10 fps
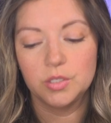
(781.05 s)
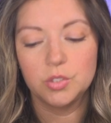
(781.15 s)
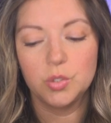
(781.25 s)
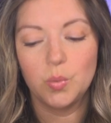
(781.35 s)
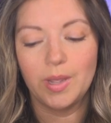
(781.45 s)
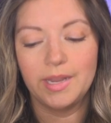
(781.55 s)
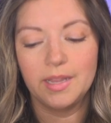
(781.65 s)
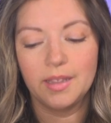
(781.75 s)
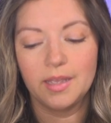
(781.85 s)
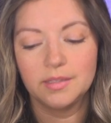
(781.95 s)
do wedding
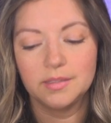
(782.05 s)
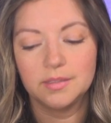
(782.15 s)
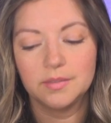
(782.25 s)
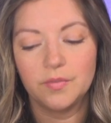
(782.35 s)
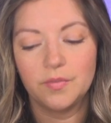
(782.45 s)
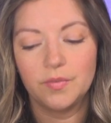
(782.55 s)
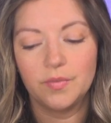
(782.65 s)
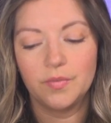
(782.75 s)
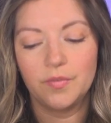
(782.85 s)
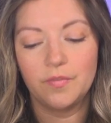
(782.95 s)
guests
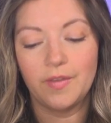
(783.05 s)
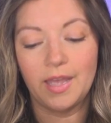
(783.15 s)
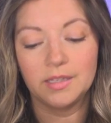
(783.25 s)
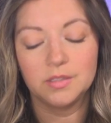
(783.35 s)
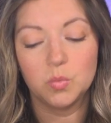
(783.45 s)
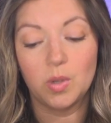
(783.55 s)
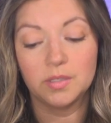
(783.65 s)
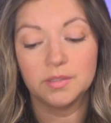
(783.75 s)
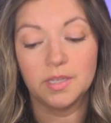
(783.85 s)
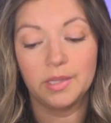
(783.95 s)
fast while
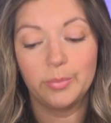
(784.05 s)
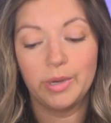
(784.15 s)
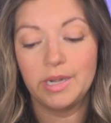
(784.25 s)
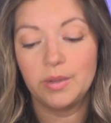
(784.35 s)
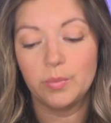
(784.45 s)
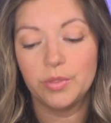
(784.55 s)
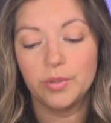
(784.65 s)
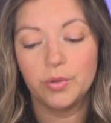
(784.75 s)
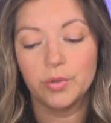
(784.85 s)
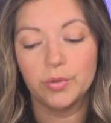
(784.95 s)
celebrating with the
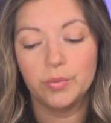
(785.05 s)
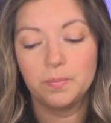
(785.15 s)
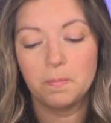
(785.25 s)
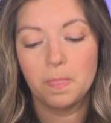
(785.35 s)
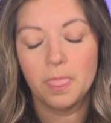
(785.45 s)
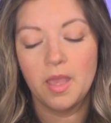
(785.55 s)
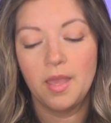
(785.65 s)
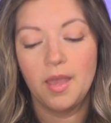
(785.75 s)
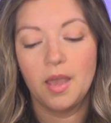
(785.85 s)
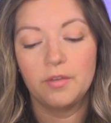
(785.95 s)
groom?
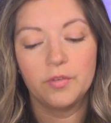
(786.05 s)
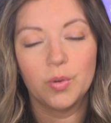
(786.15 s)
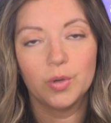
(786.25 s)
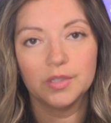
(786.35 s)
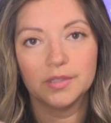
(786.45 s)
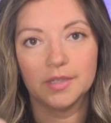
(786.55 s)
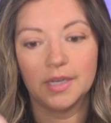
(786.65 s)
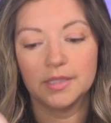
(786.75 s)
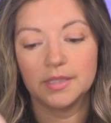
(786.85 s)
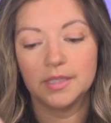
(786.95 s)
Of course not.